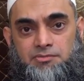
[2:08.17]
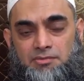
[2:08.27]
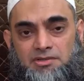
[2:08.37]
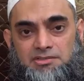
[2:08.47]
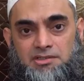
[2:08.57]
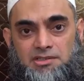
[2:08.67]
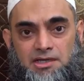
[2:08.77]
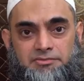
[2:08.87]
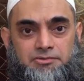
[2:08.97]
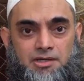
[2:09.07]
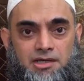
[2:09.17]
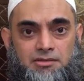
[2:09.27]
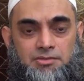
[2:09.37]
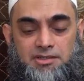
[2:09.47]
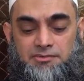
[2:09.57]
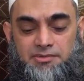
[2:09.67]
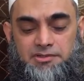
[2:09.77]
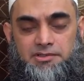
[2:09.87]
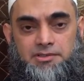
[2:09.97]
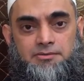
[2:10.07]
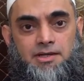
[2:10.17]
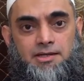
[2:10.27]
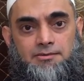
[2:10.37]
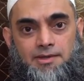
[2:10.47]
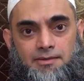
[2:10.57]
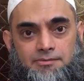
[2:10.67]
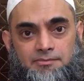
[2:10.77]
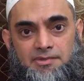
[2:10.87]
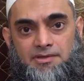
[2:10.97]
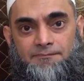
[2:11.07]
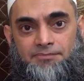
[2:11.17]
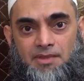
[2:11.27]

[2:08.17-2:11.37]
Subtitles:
Maybe it's a life trial, but if it is a trial, you have to be